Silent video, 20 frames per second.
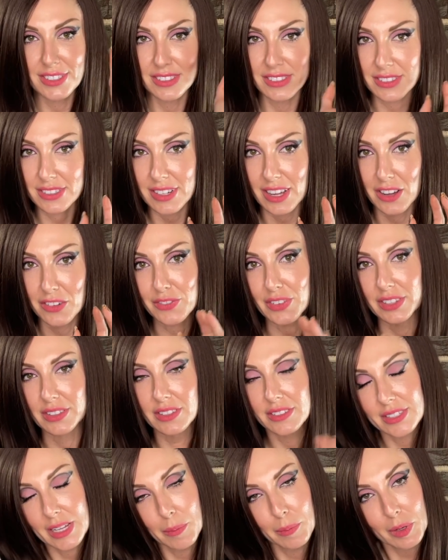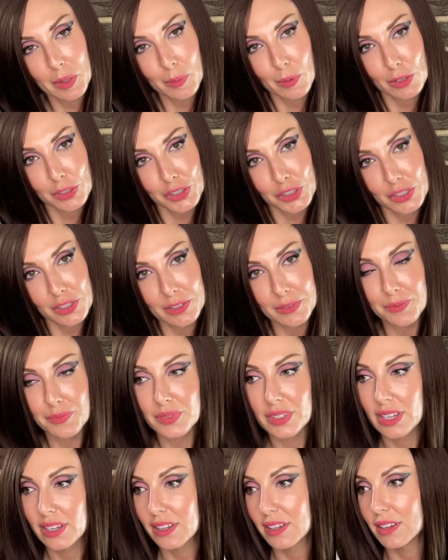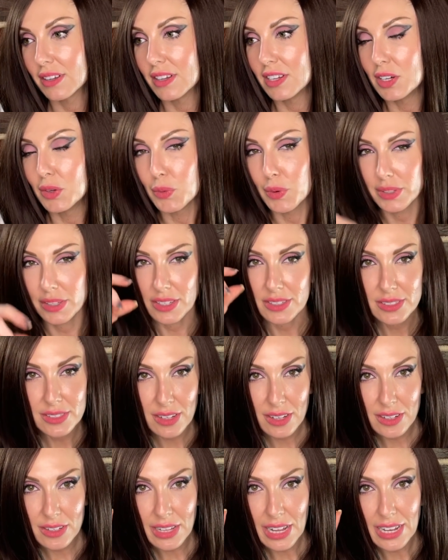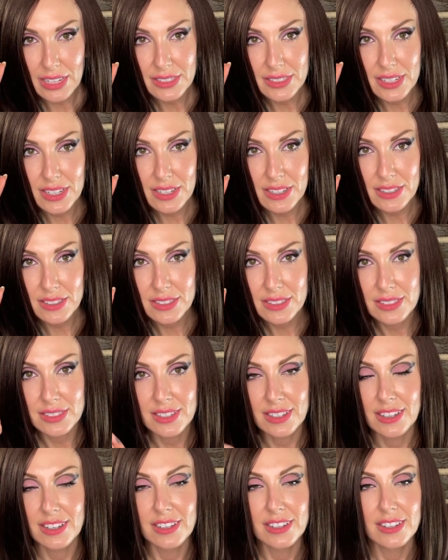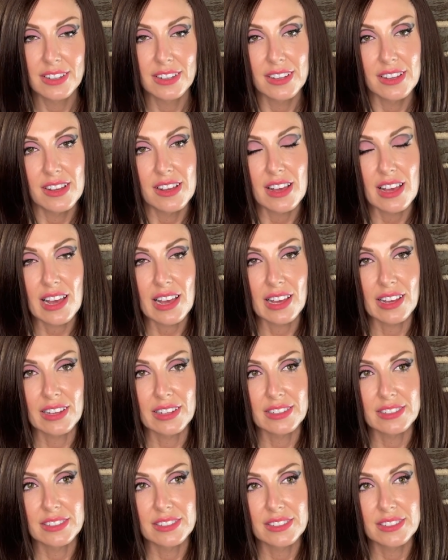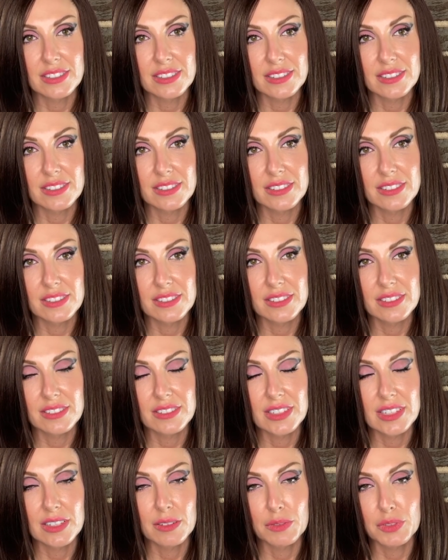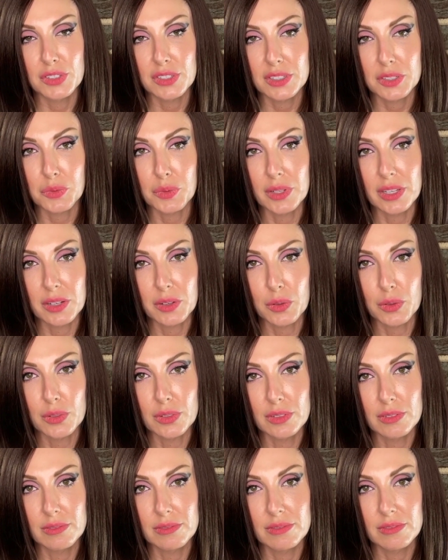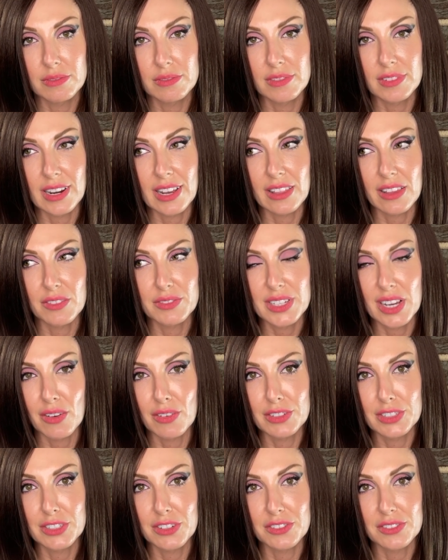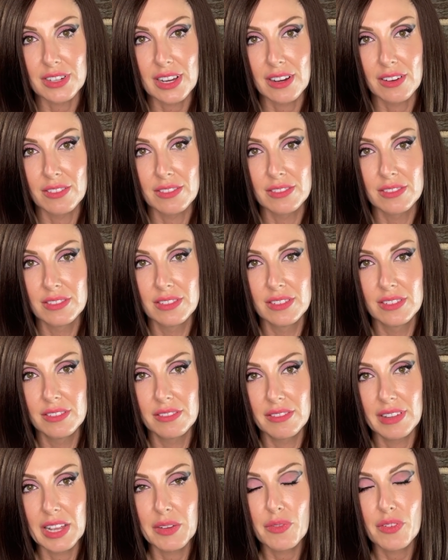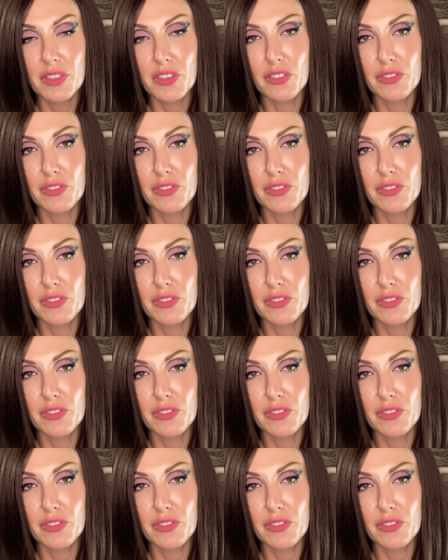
and stuff in the same commercial with the sunglasses. And it was just really cool. And I loved how it turned out. Even the